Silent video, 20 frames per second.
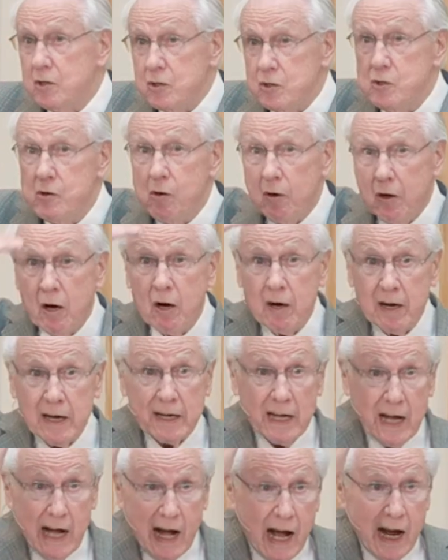you are
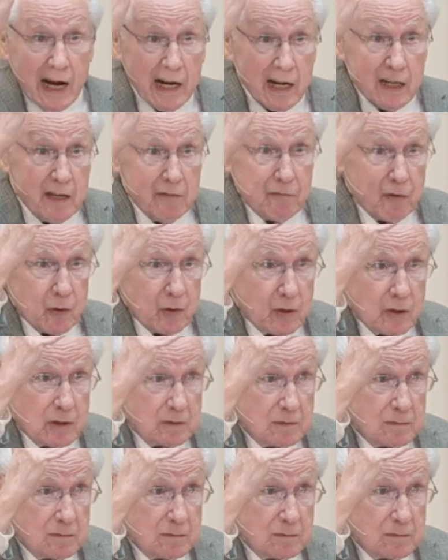at a high level